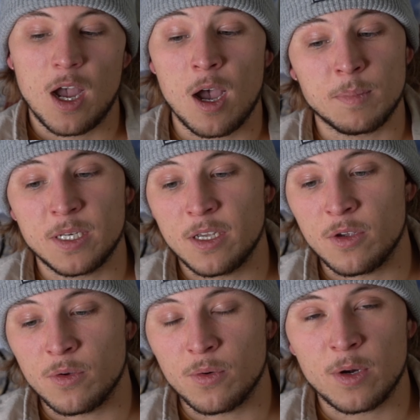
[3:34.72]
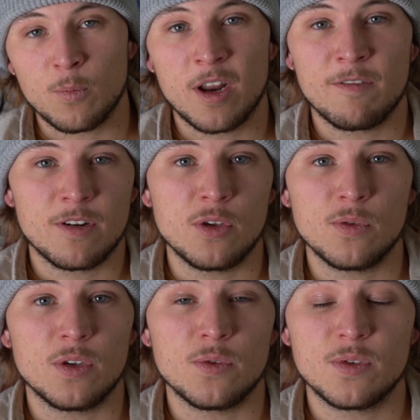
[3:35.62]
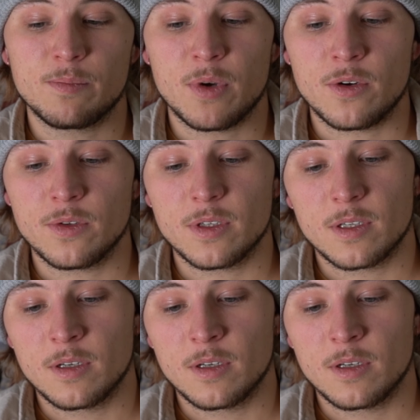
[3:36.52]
up to you and whatever you use most.